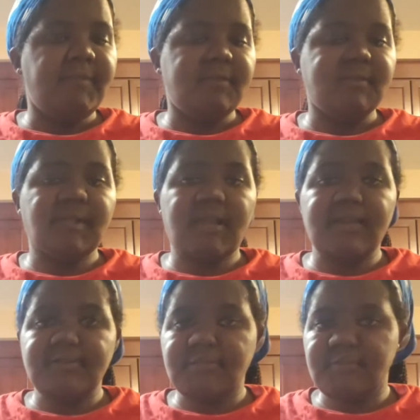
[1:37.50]

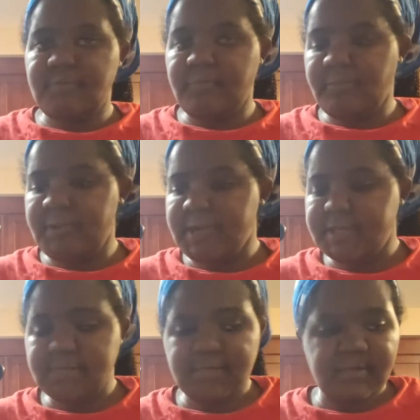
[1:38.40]
starting to
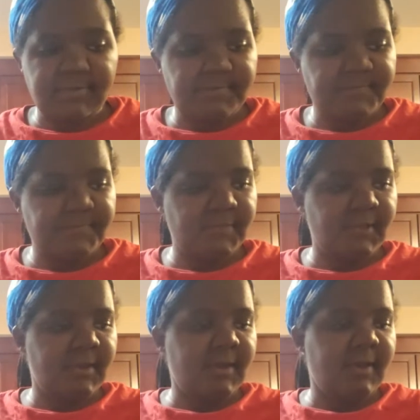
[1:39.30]
whisk.
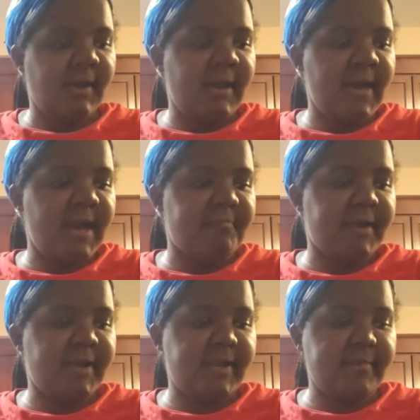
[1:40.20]
I have
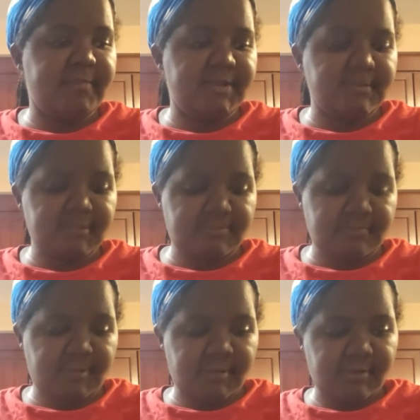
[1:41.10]
my lemon
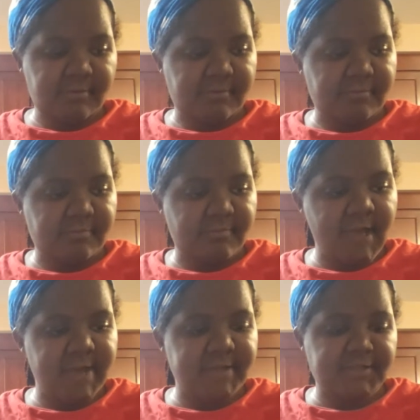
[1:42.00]

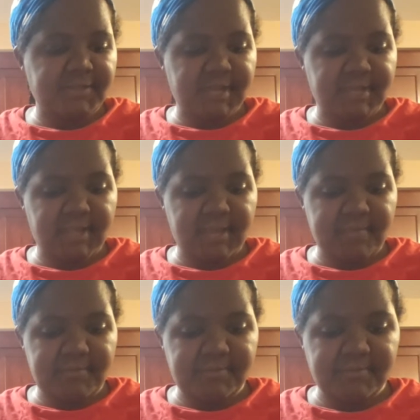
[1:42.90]
extract that
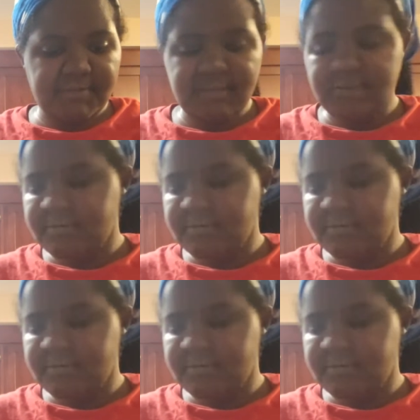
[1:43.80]
I'm using.